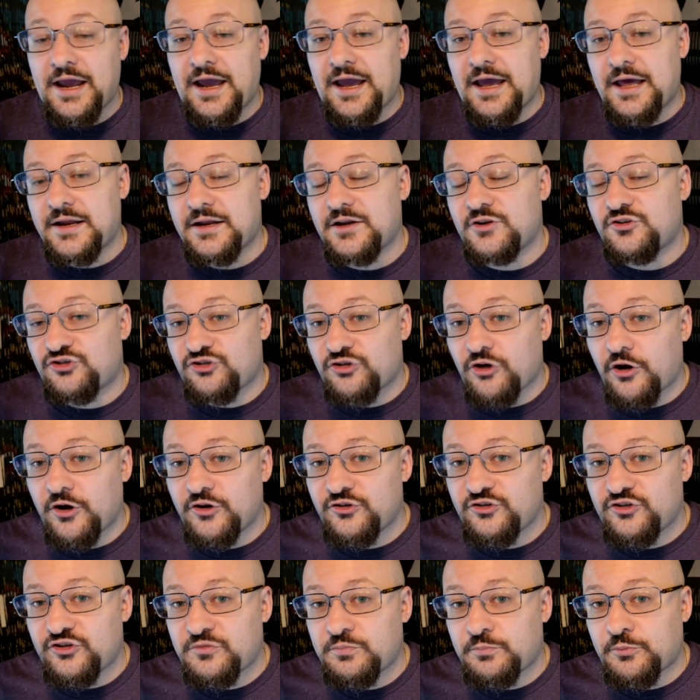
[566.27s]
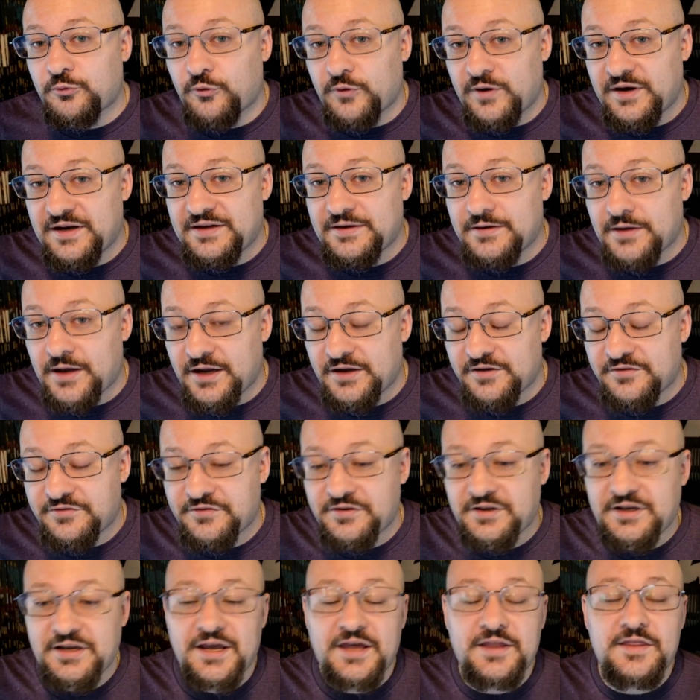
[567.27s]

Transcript: and it charges pretty nicely,